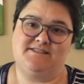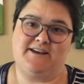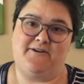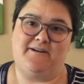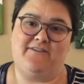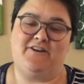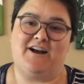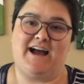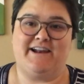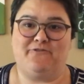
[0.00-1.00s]
So if you're
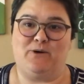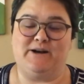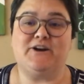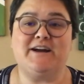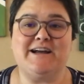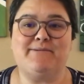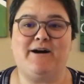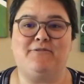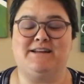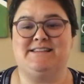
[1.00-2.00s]
kind of wondering
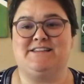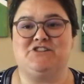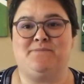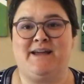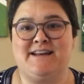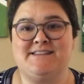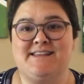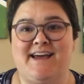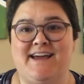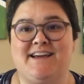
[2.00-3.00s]
about what incision pain is
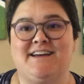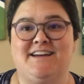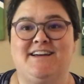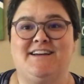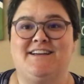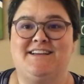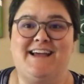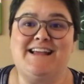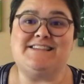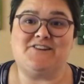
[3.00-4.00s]
like,
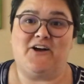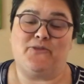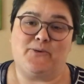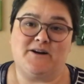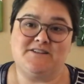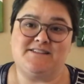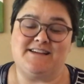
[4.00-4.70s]
it's not the worst.